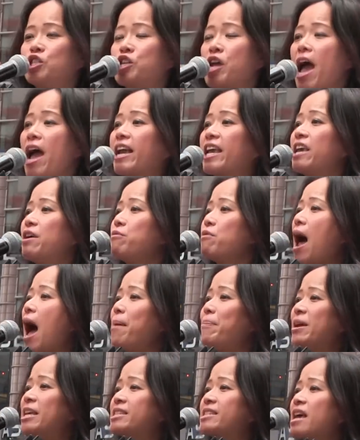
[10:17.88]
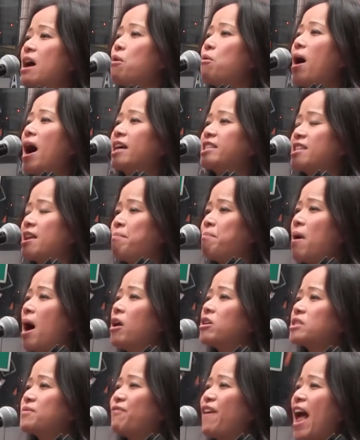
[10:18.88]
Jackie Robinson was the
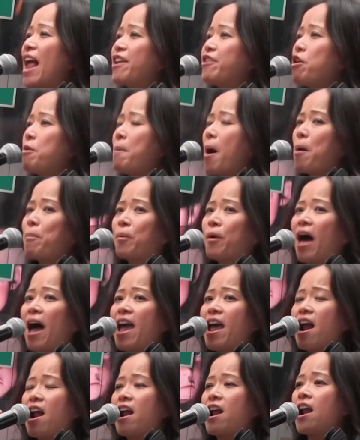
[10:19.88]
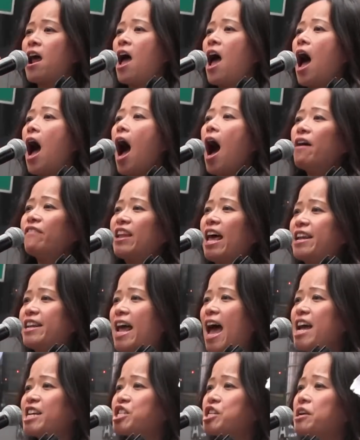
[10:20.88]
most valuable player of the
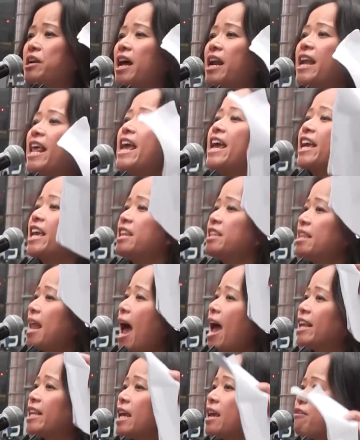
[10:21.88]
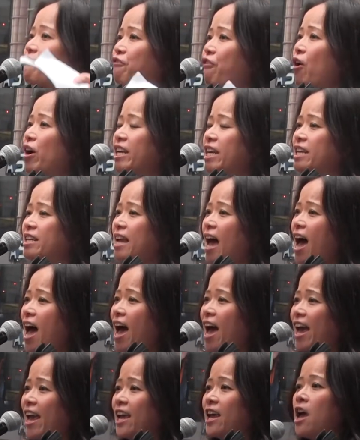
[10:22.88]
National League in
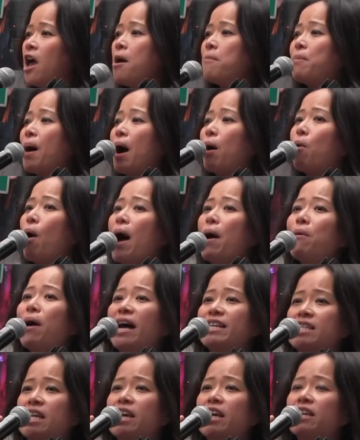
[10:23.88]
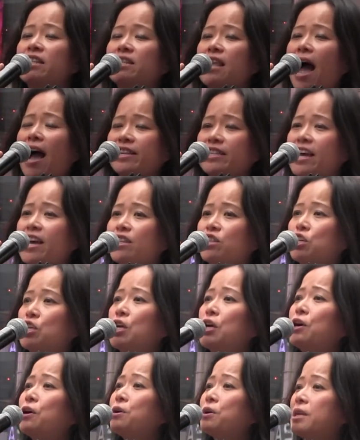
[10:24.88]
1949. But when was he inducted
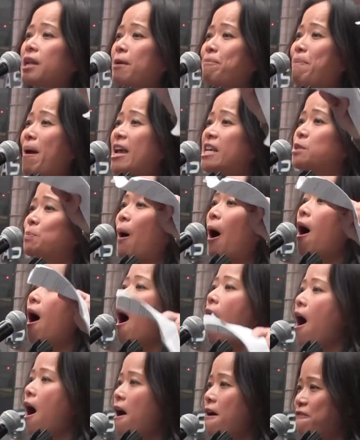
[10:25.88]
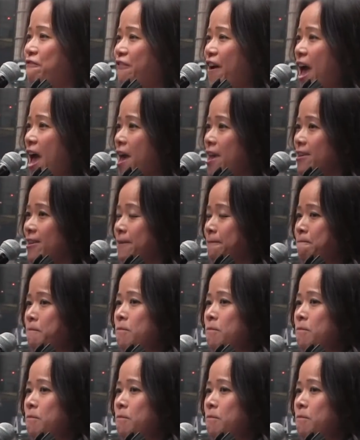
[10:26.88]
to the Baseball Hall of Fame?